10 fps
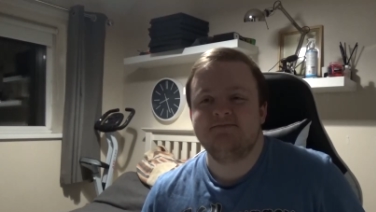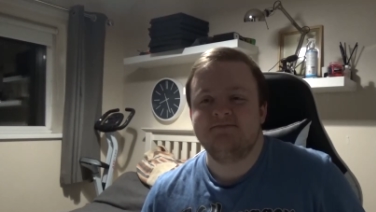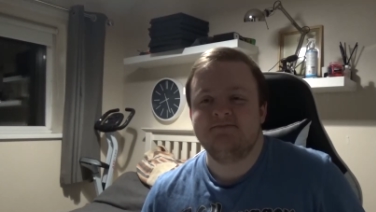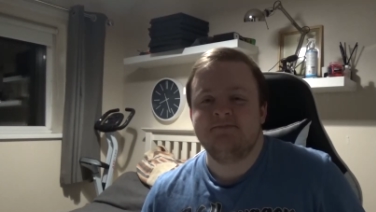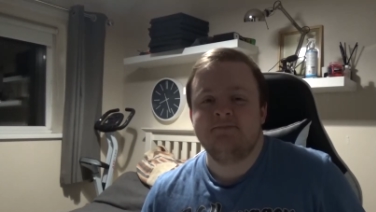but
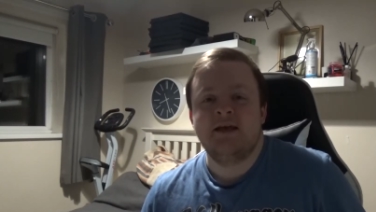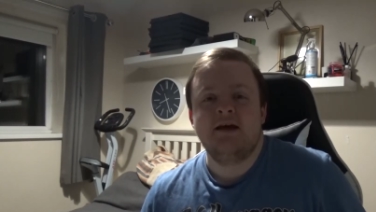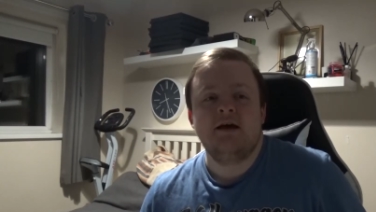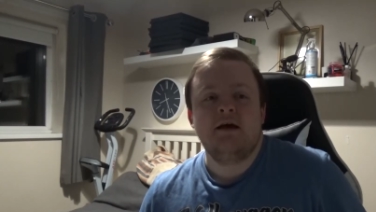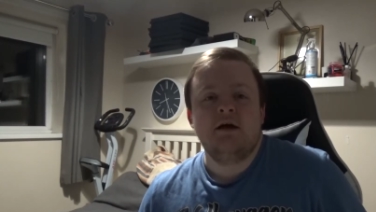
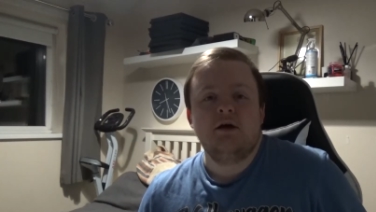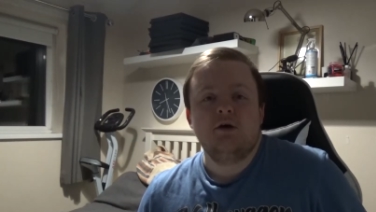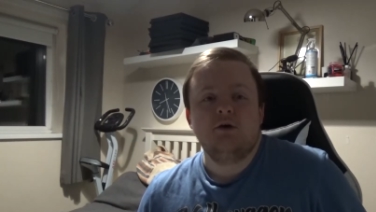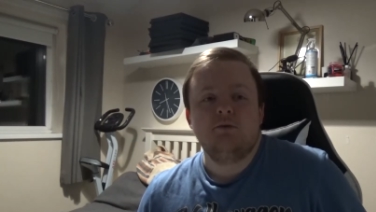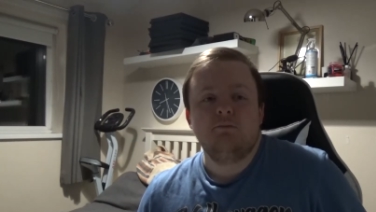
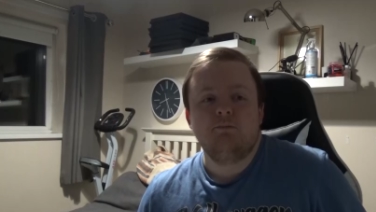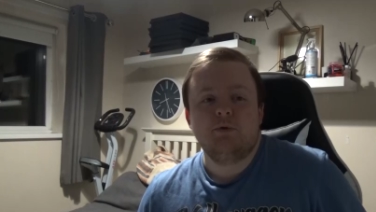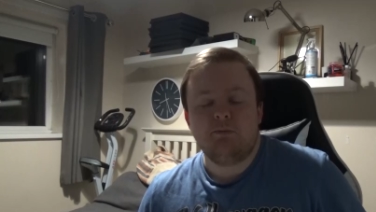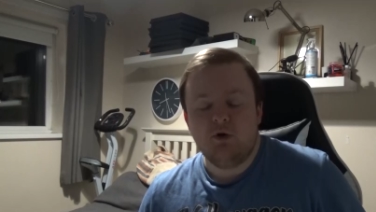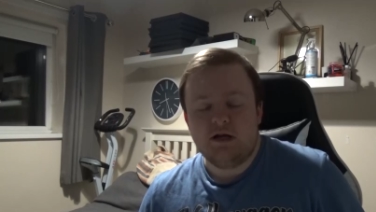
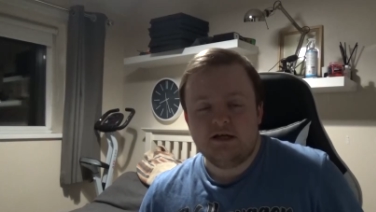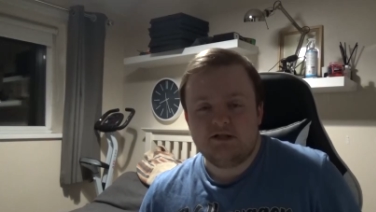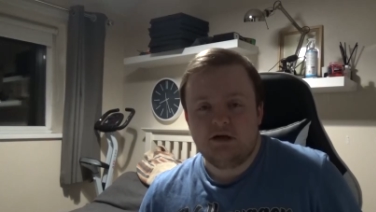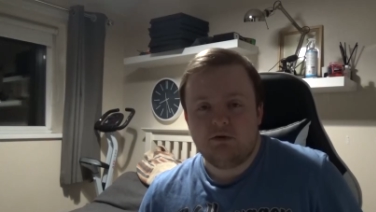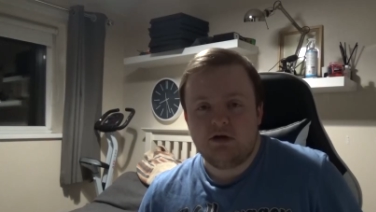the point
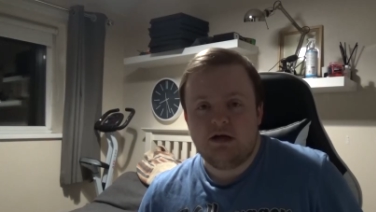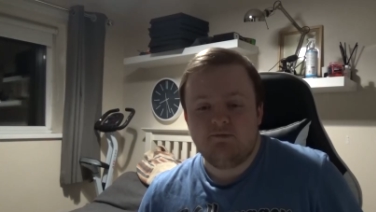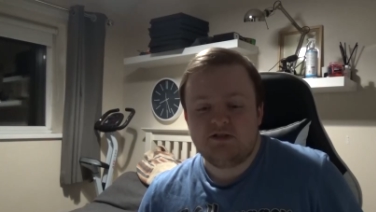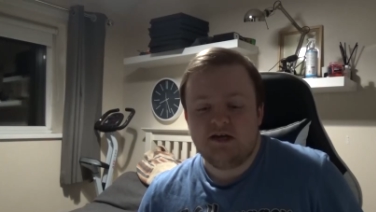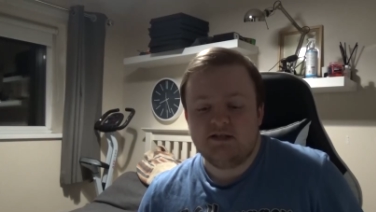is, I wanted to
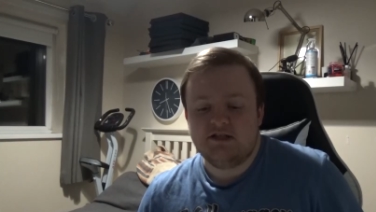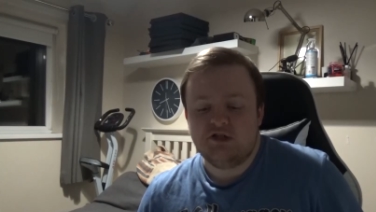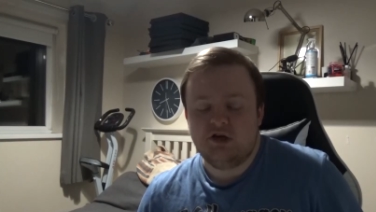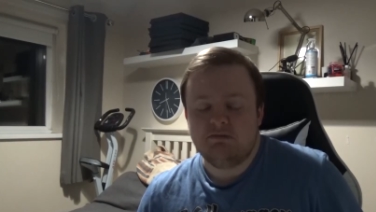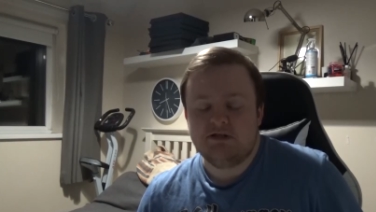emphasize,
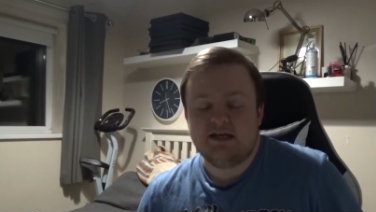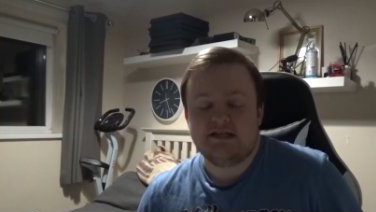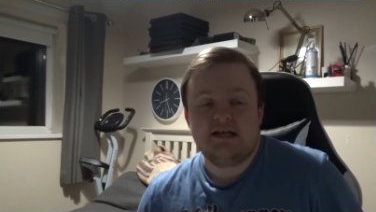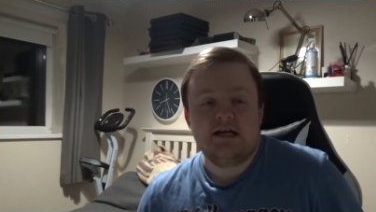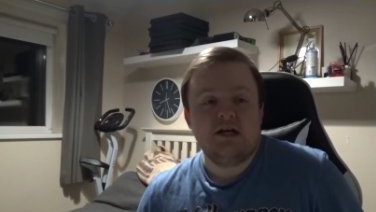gentlemen, is
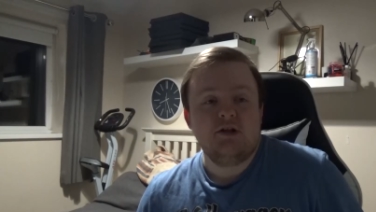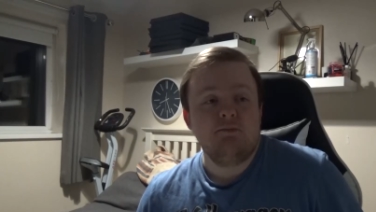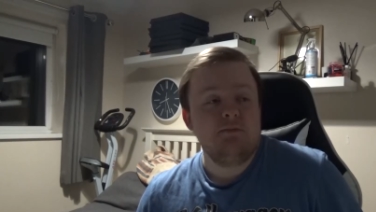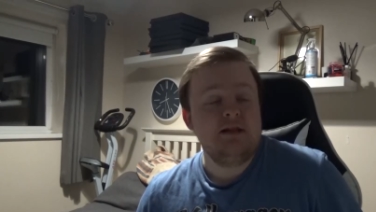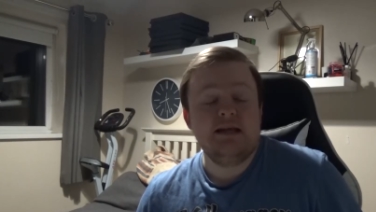that
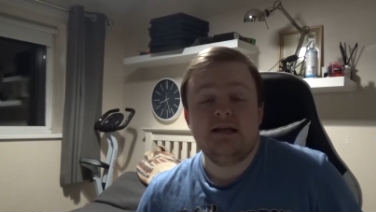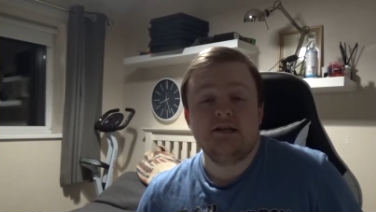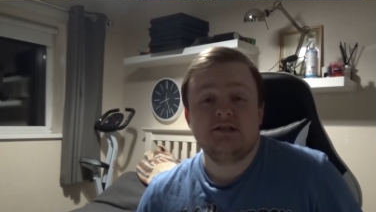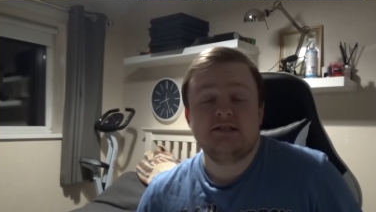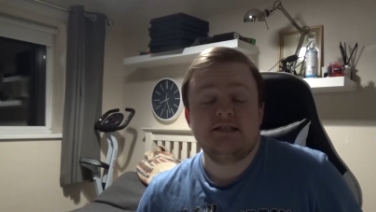
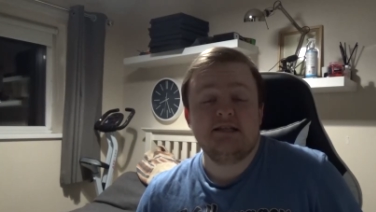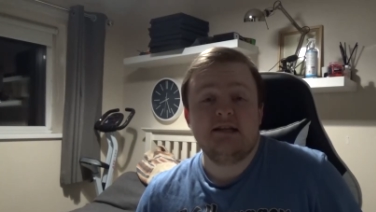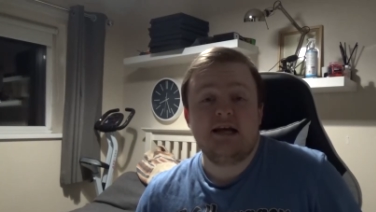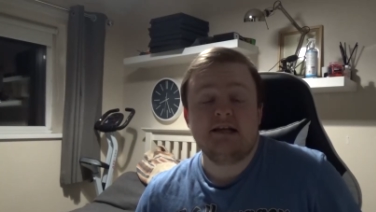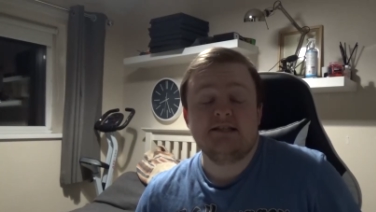leaders,
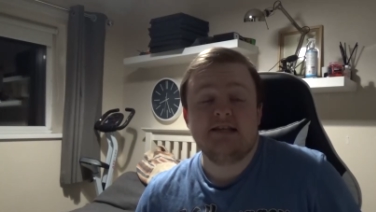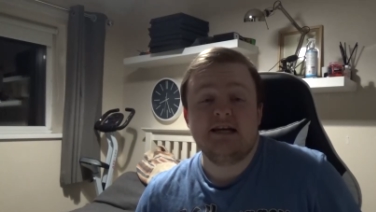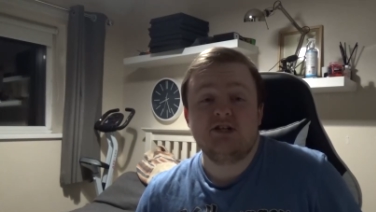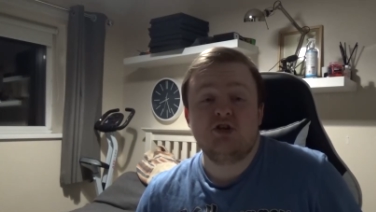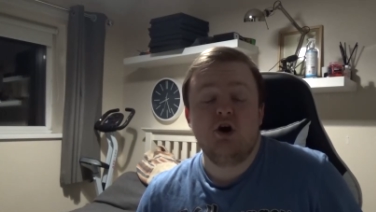like I
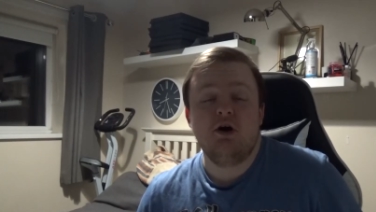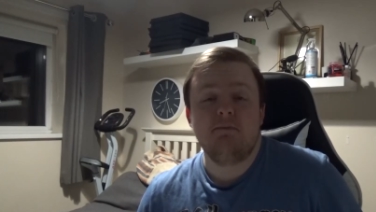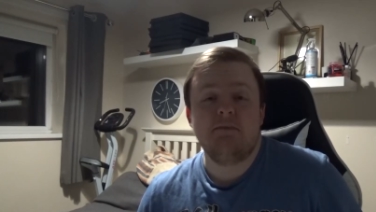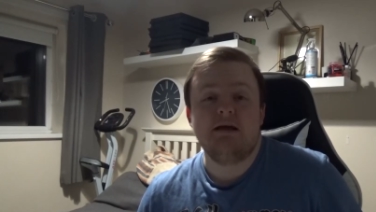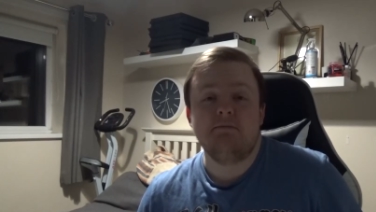said,
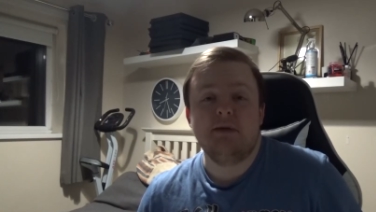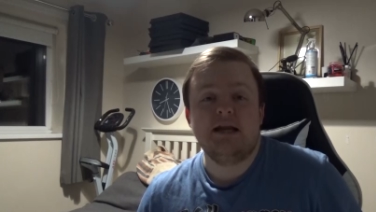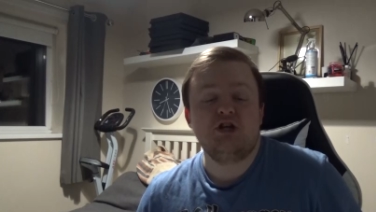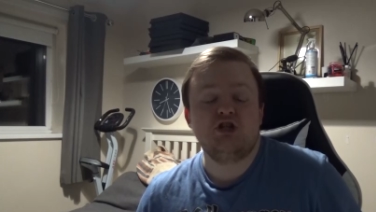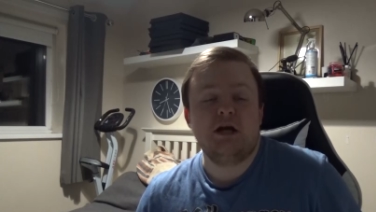come in
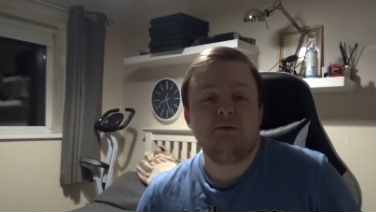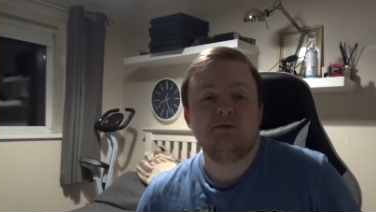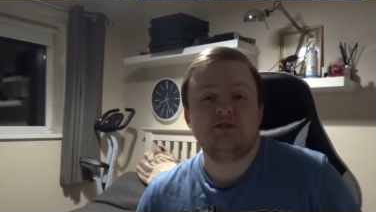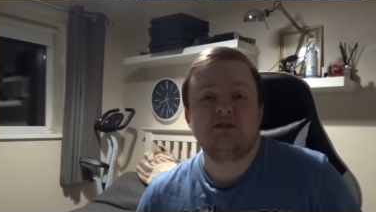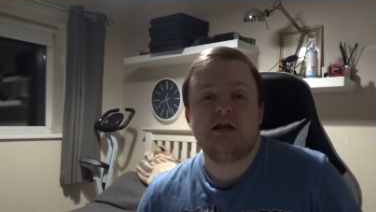many
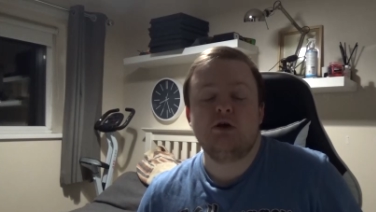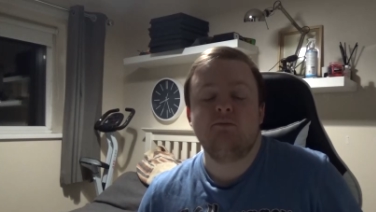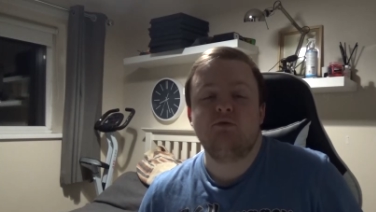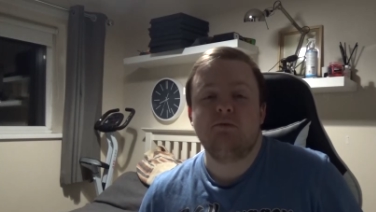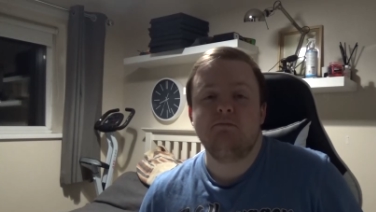shapes, they
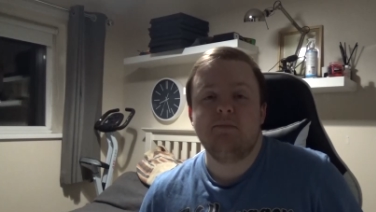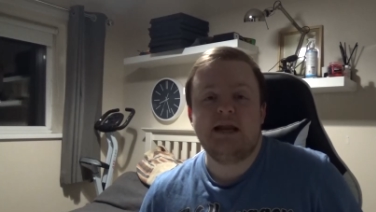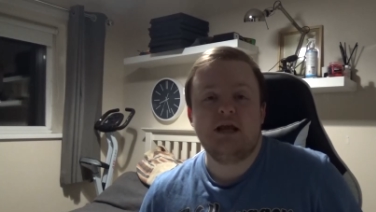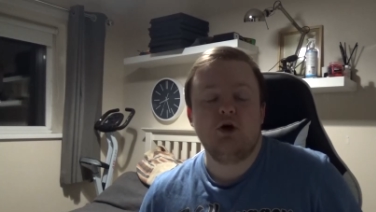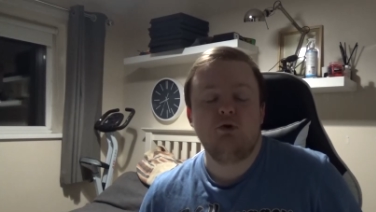come from
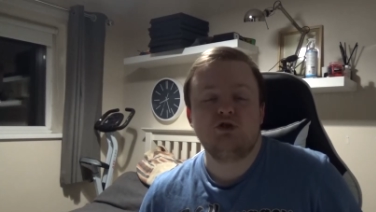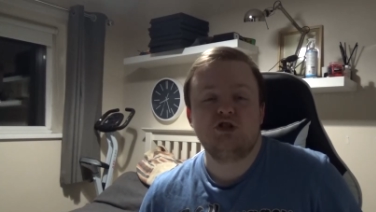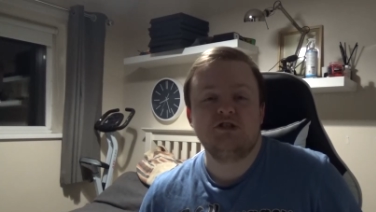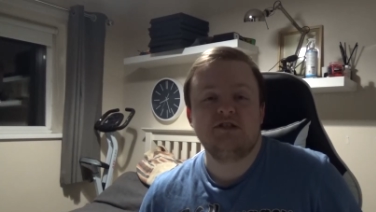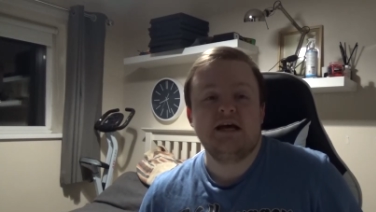many
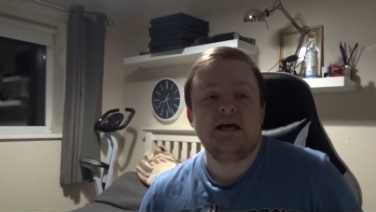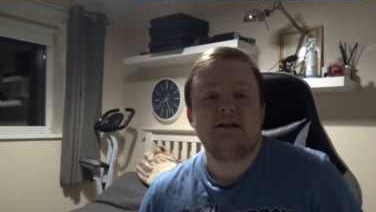cultures,